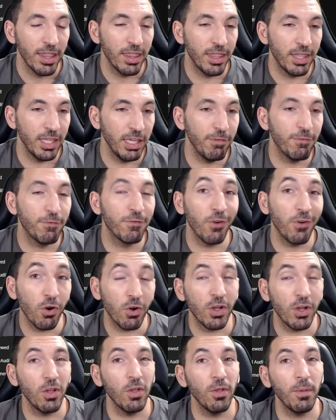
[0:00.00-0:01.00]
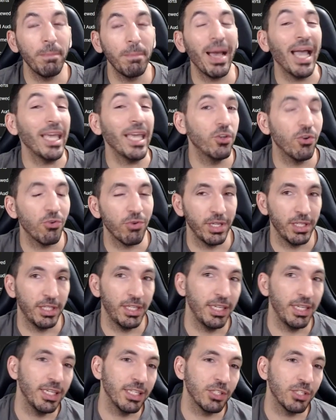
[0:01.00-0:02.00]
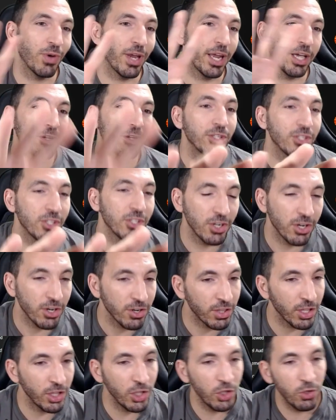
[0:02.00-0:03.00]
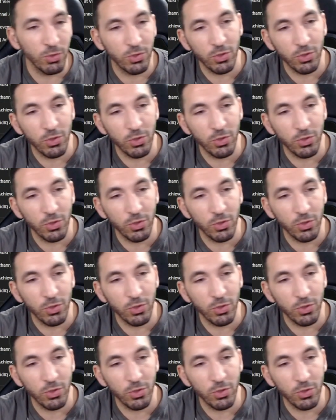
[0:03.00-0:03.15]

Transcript: The vocal minority is what I consider the